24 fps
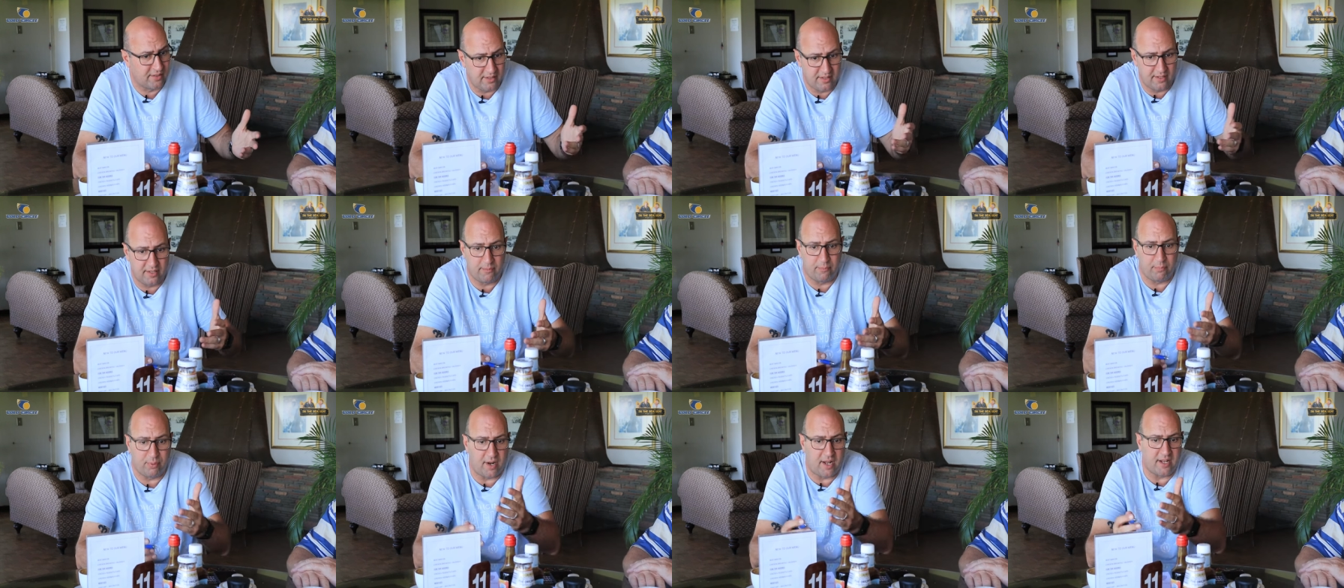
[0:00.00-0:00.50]
Yeah.
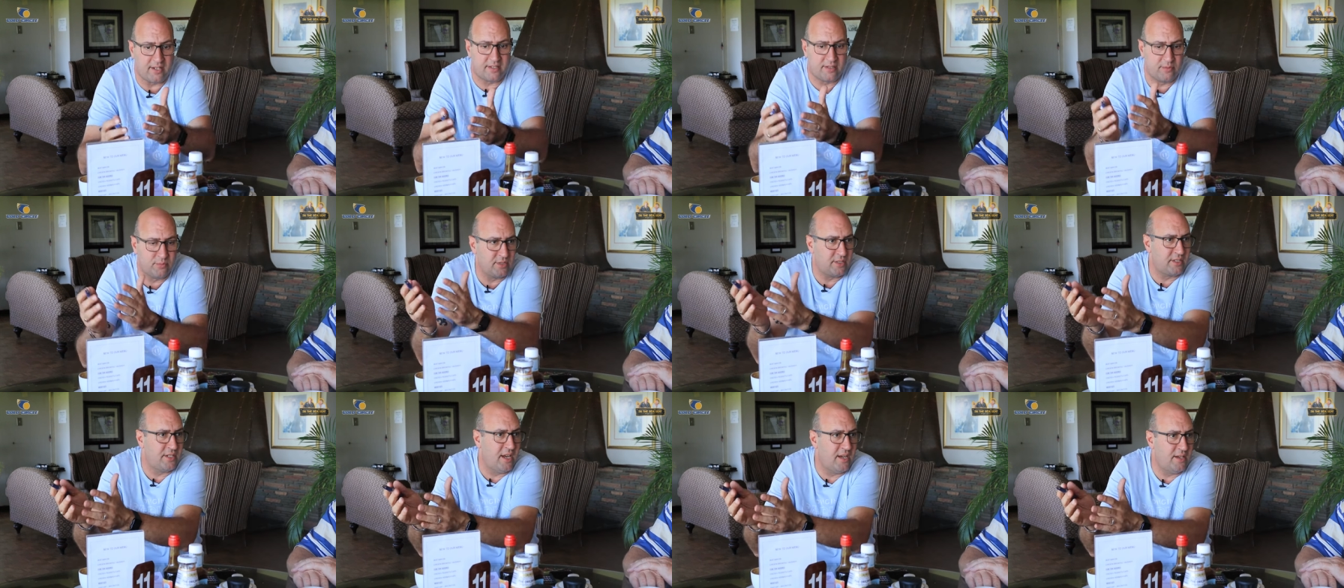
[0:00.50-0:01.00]
The price
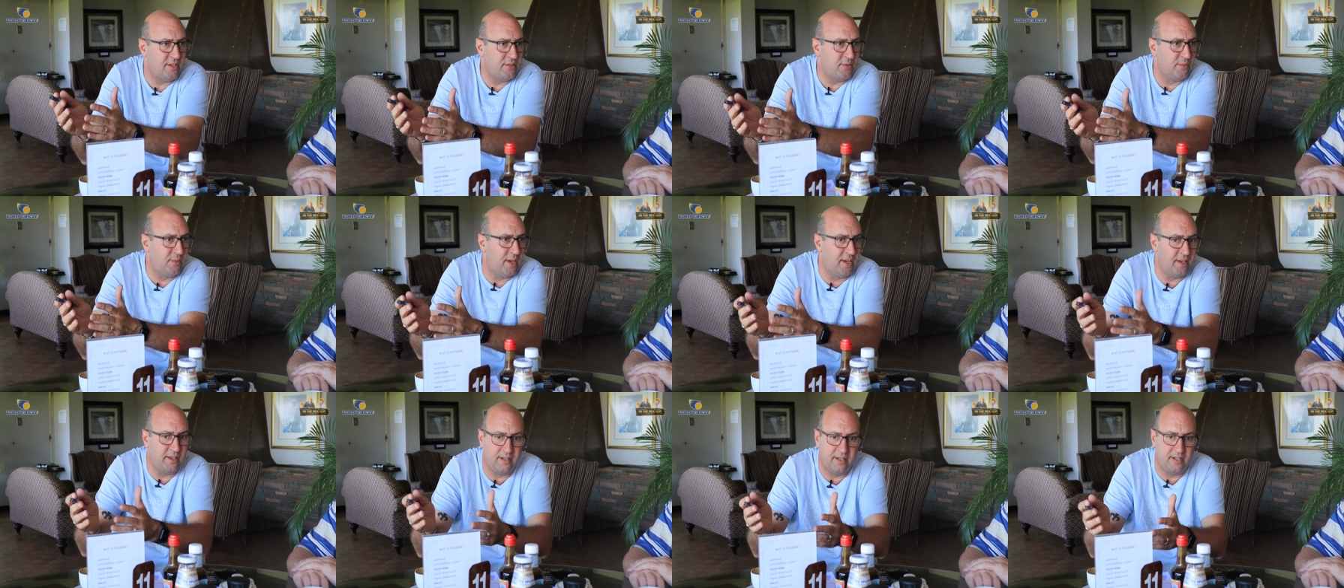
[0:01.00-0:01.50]
was ten to
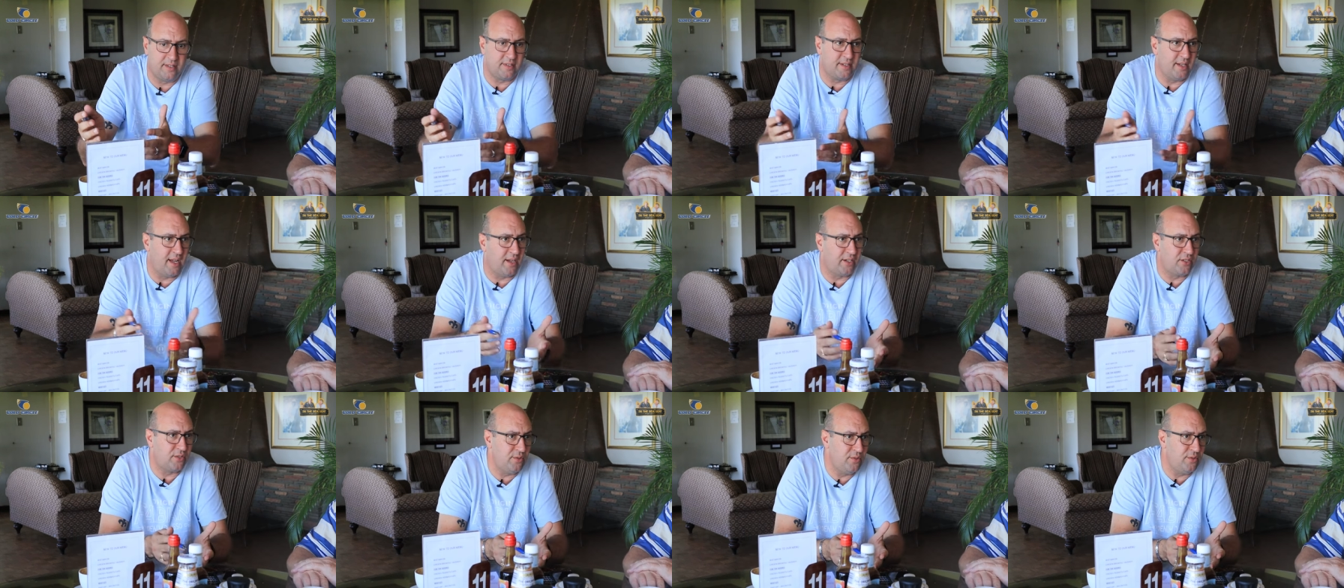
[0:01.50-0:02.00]
one. It's
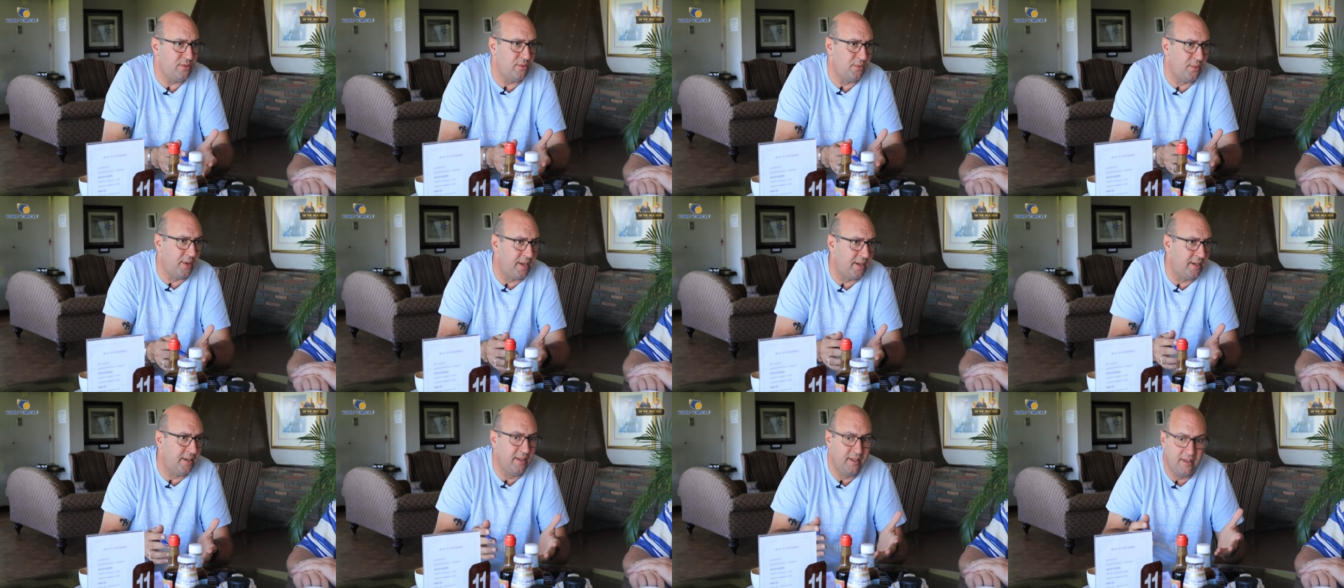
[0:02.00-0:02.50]
now two to
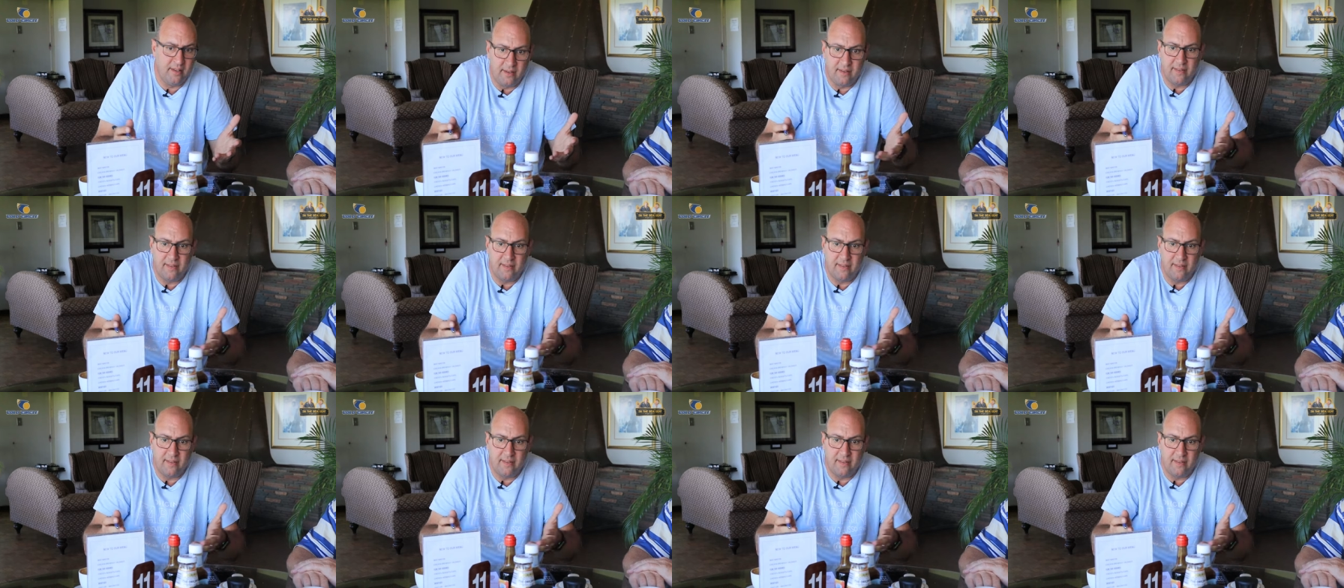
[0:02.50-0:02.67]
one.